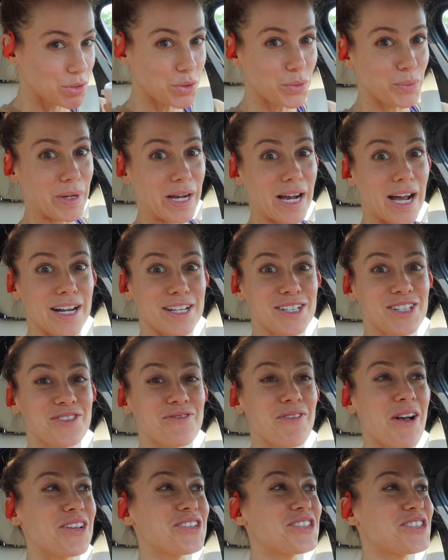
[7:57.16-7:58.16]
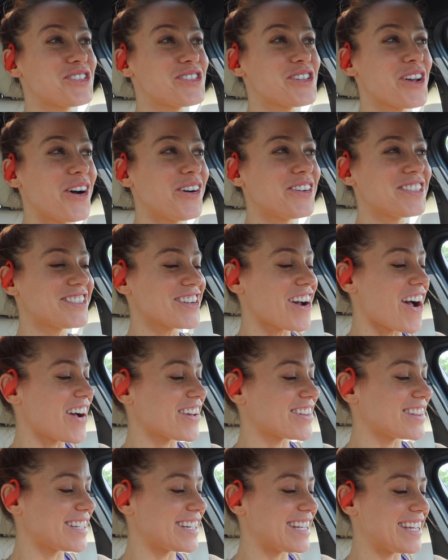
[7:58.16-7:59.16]
Oh my god, it smells so
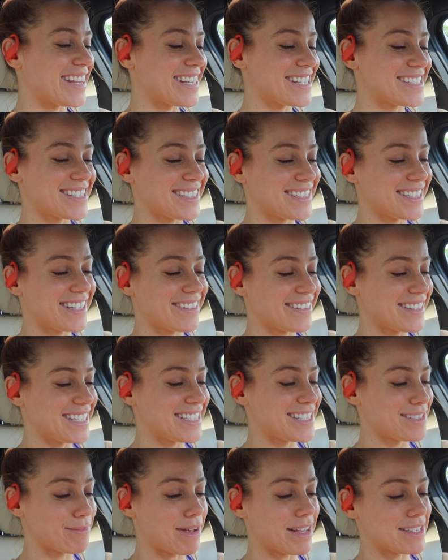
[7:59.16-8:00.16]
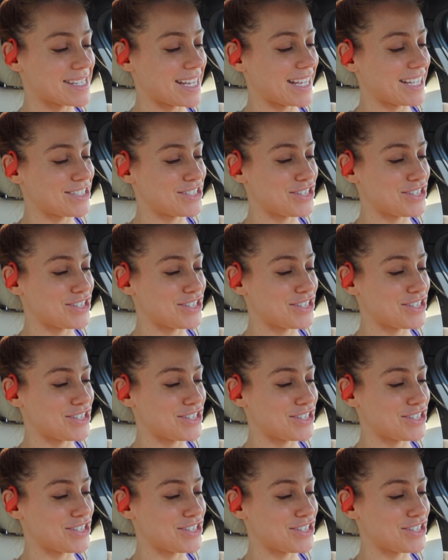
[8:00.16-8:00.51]
chocolatey. This literally smells like a